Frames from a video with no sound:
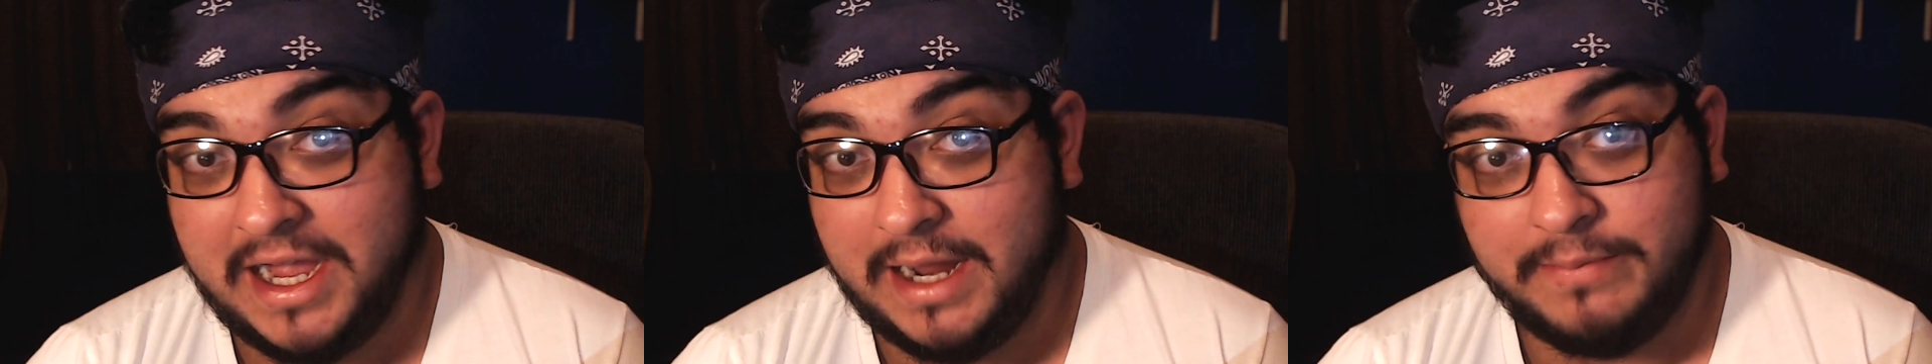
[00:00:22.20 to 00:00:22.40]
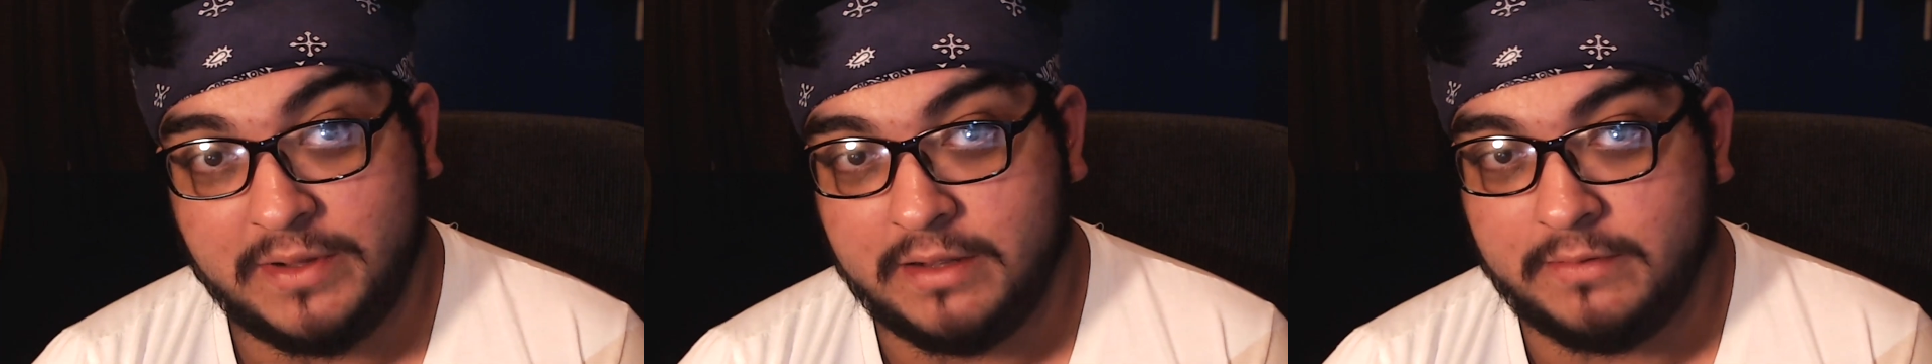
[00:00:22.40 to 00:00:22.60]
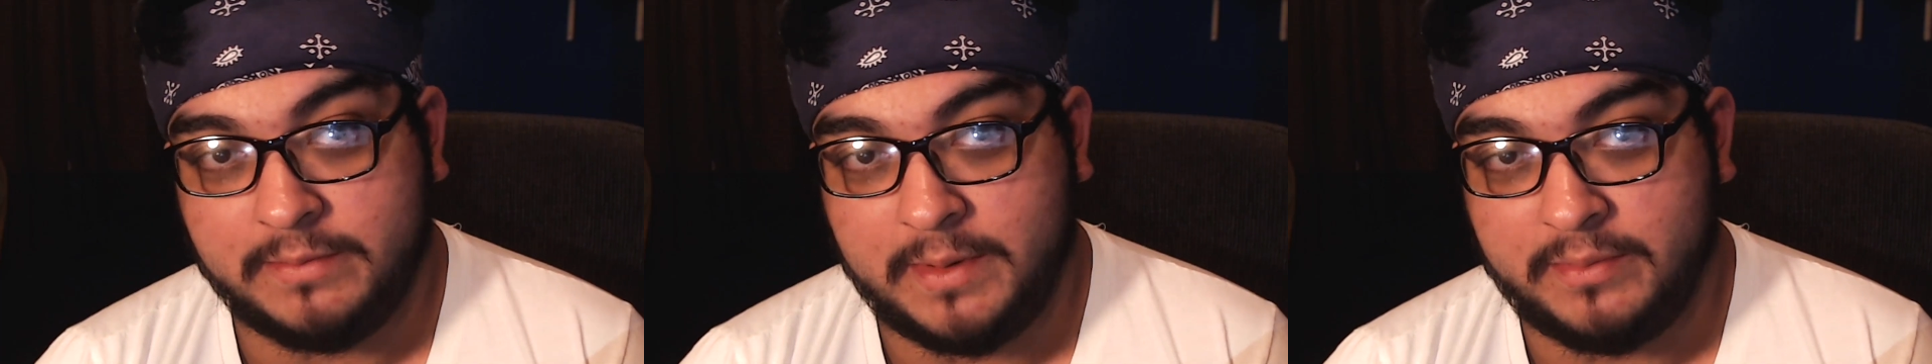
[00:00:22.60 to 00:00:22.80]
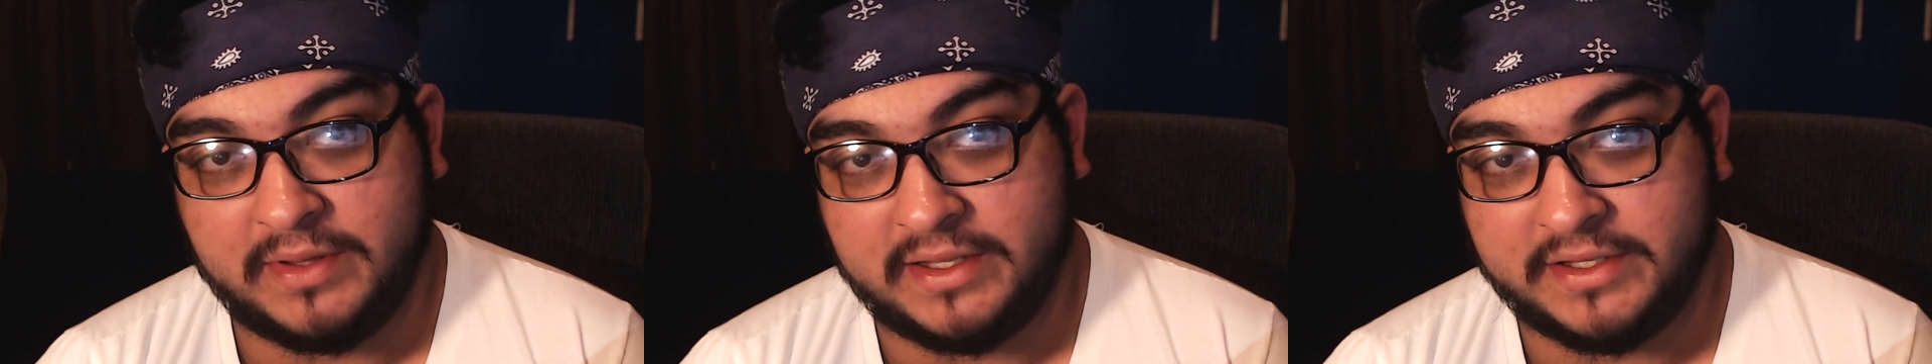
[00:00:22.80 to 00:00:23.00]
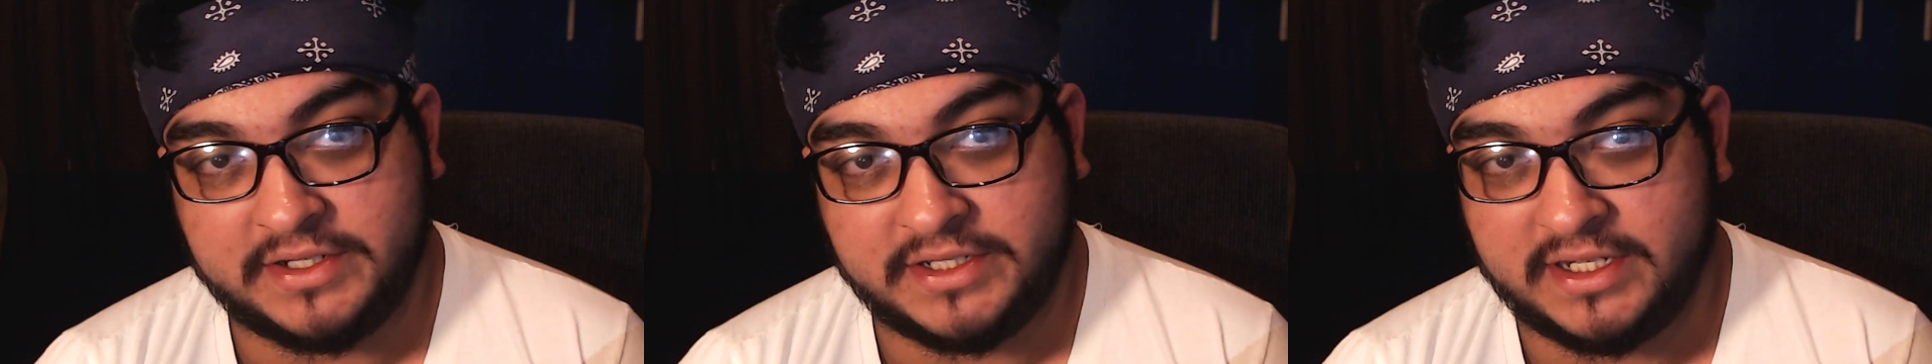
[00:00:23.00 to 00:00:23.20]
I probably wouldn't be
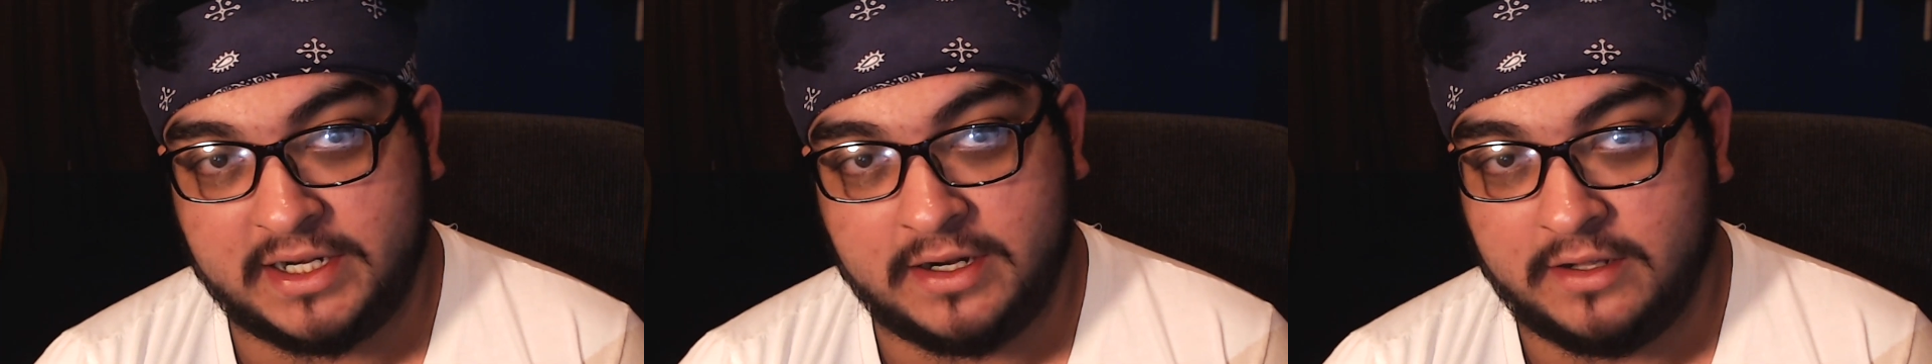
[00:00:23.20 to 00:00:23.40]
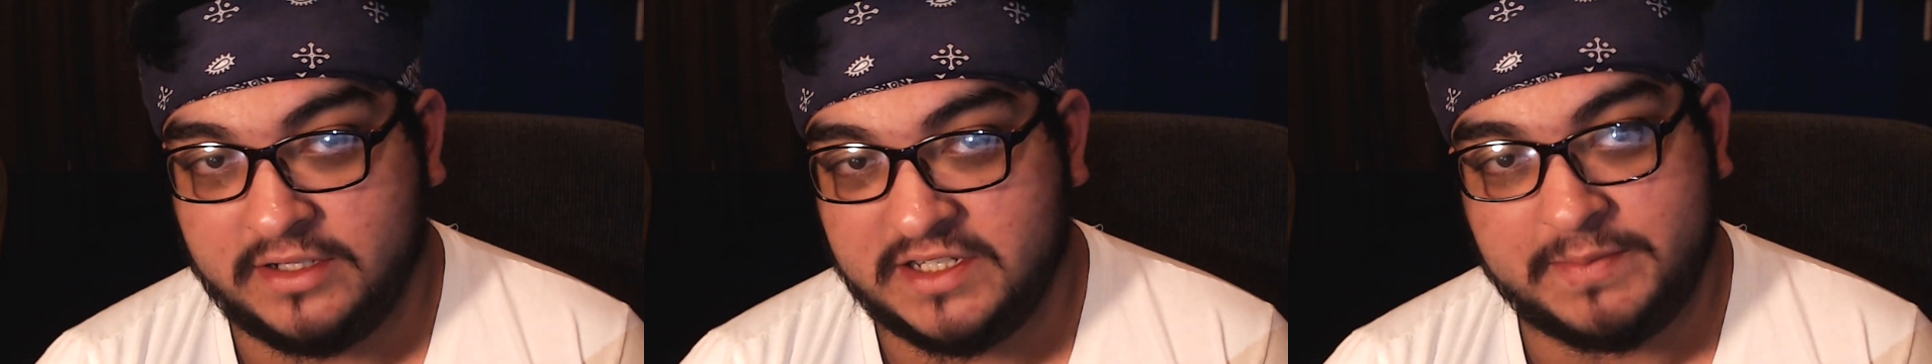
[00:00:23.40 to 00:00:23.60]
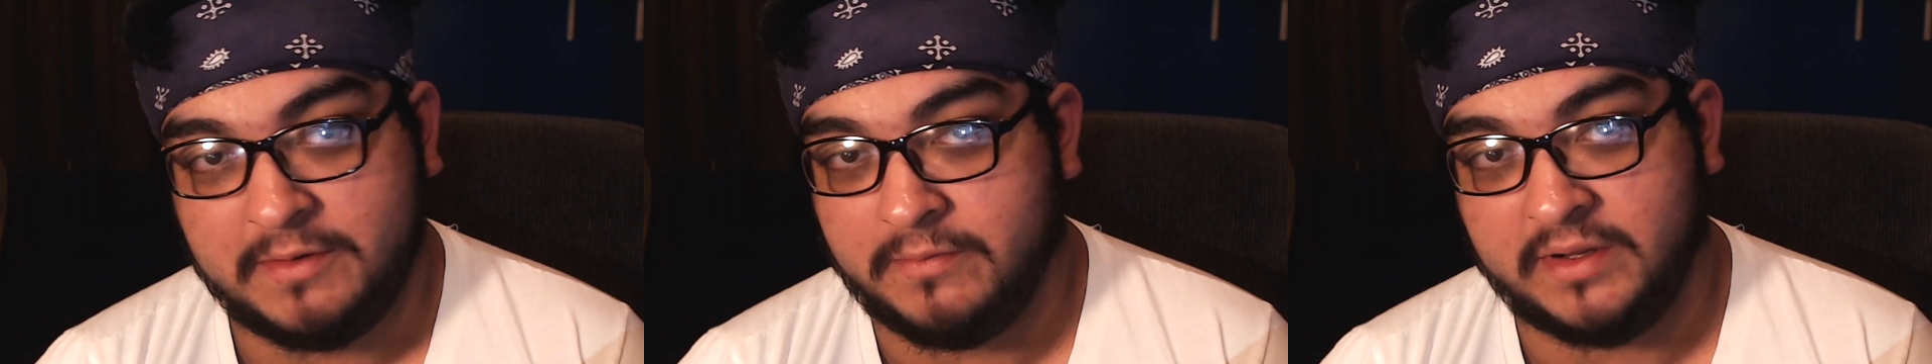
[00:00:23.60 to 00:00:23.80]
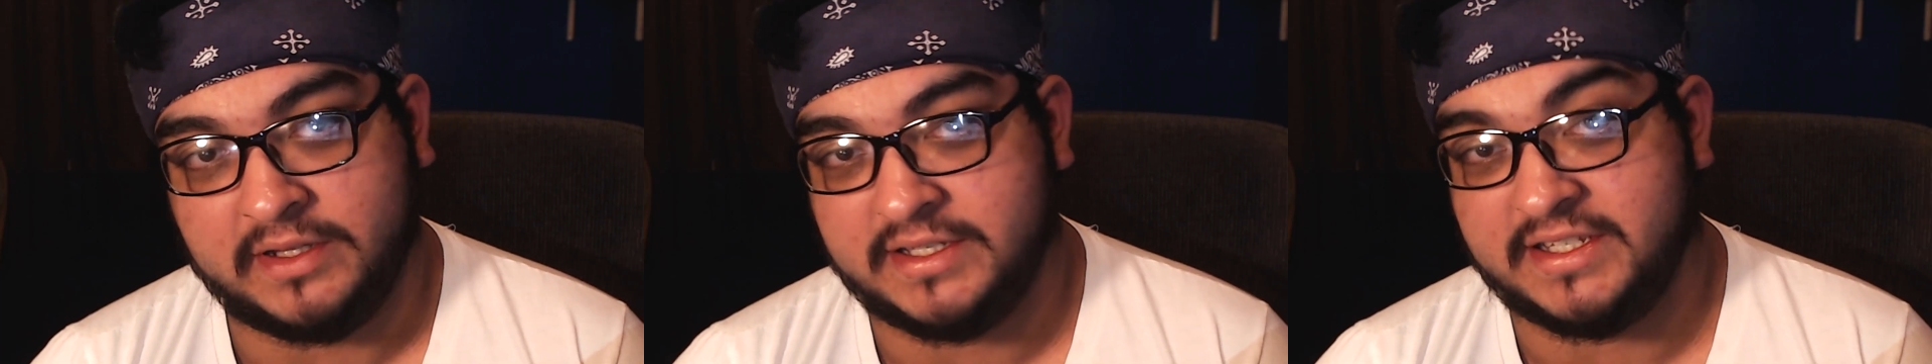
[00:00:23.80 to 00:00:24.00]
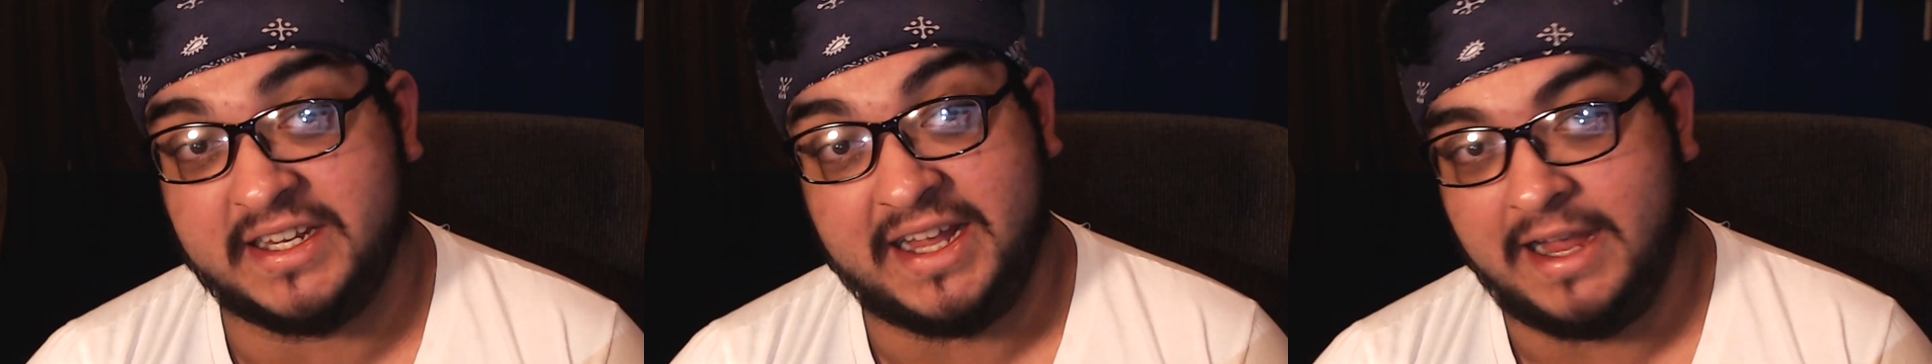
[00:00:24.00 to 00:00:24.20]
playing this shit at all. Let's be
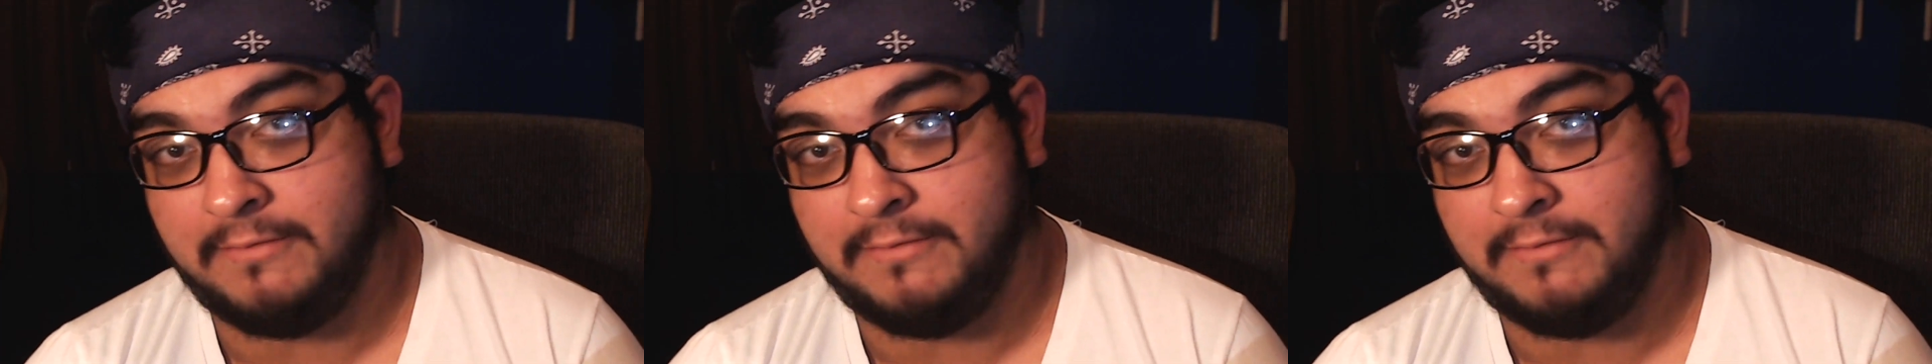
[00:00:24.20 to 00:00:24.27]
realistic, I